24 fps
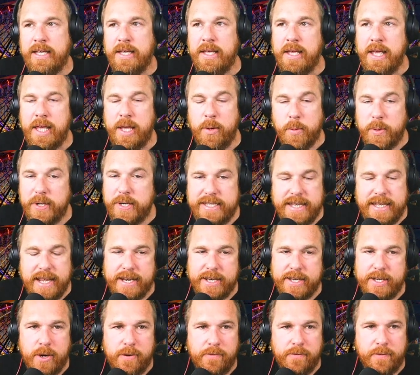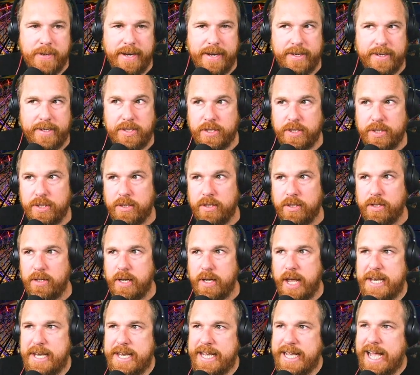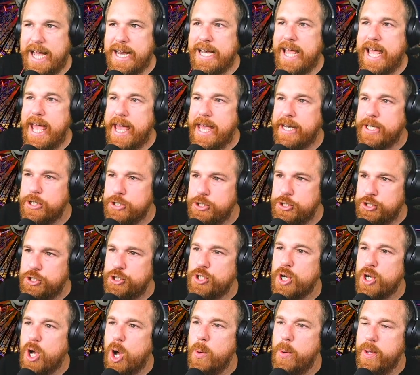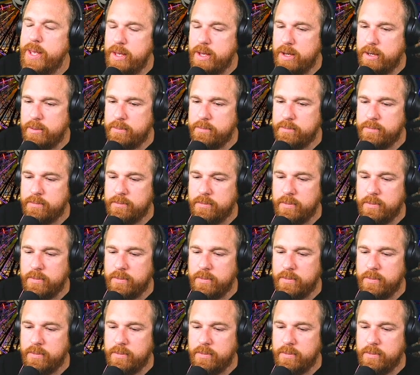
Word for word: he wouldn't take no for an answer, and you kind of had to show him,